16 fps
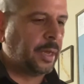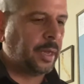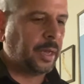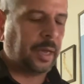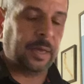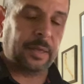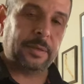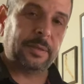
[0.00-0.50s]

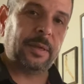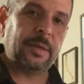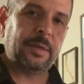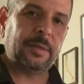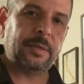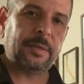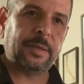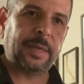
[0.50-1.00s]
And
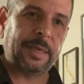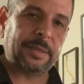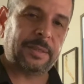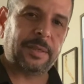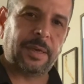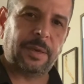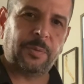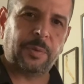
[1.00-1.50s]
last
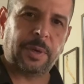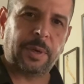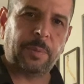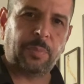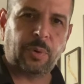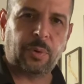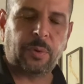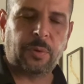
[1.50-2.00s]
night when I
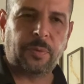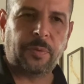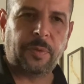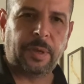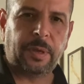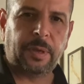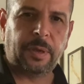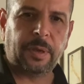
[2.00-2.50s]
pulled
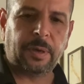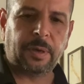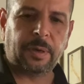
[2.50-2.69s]
the